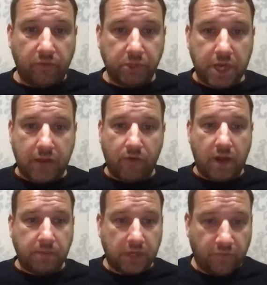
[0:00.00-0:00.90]
from Jack
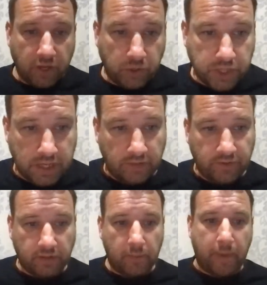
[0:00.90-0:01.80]
Ramsey. Thank you, Jack. He
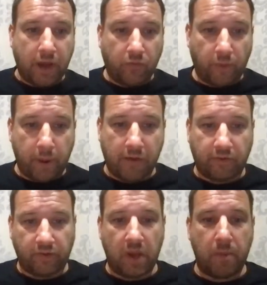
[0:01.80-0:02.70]
said, the back of a
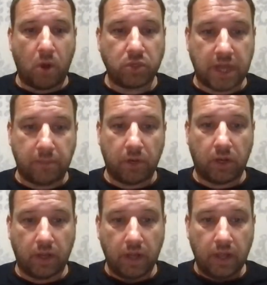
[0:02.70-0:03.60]
paracetamol
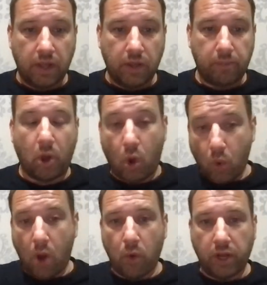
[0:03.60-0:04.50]
tablet, but
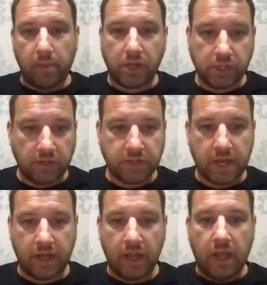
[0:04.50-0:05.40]
I would imagine he's
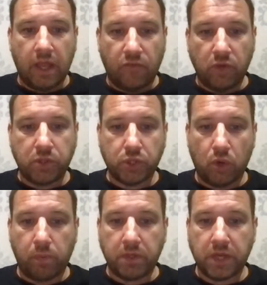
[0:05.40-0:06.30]
saying, if you
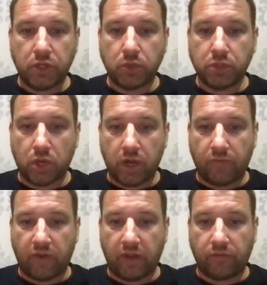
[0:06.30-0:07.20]
saw potential side
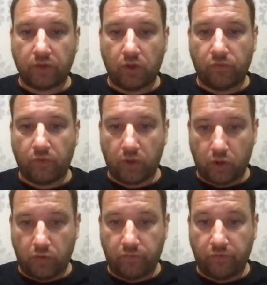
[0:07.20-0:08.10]
effects of
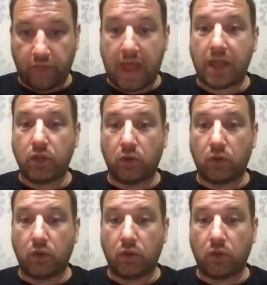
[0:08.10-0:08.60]
that,